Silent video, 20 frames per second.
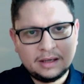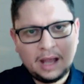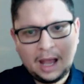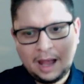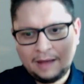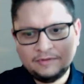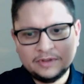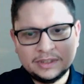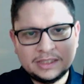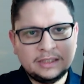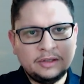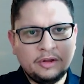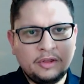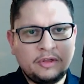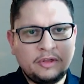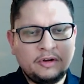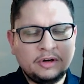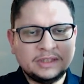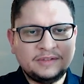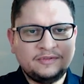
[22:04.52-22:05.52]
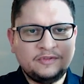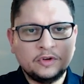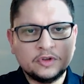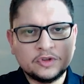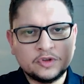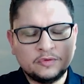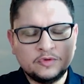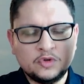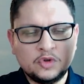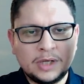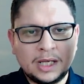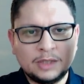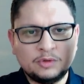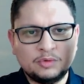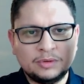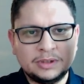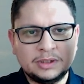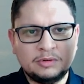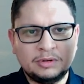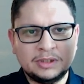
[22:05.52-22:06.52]
have until the 31st of July
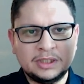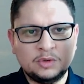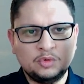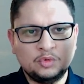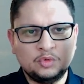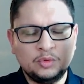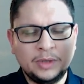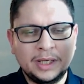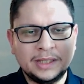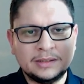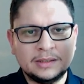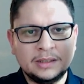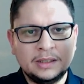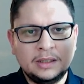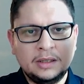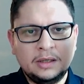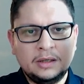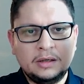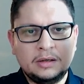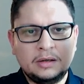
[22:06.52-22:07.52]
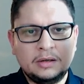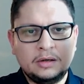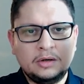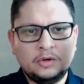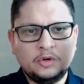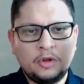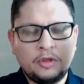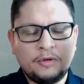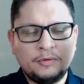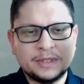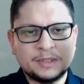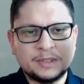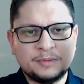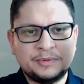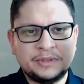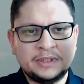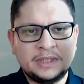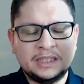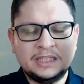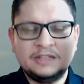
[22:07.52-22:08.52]
2022 to get an authorized
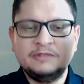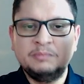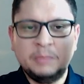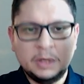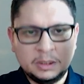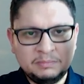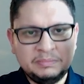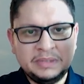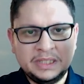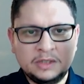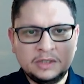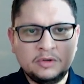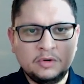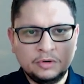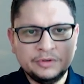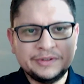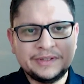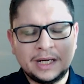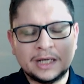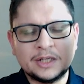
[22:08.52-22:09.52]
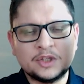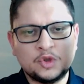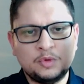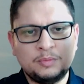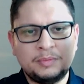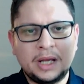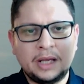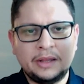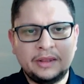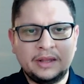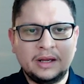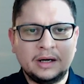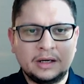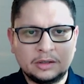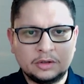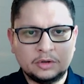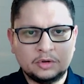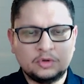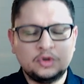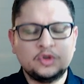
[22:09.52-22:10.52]
representative, but because their
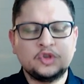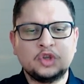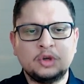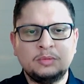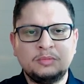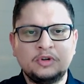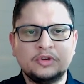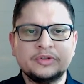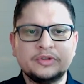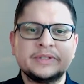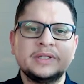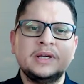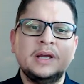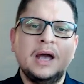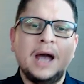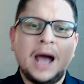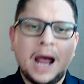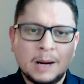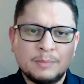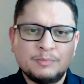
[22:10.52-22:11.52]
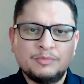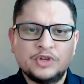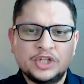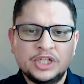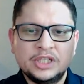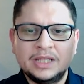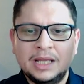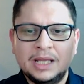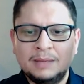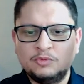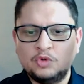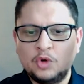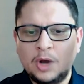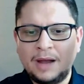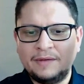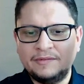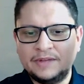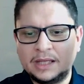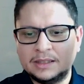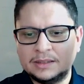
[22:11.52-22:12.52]
customers are pushing them to
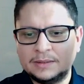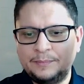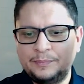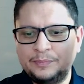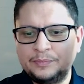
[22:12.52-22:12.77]
have that.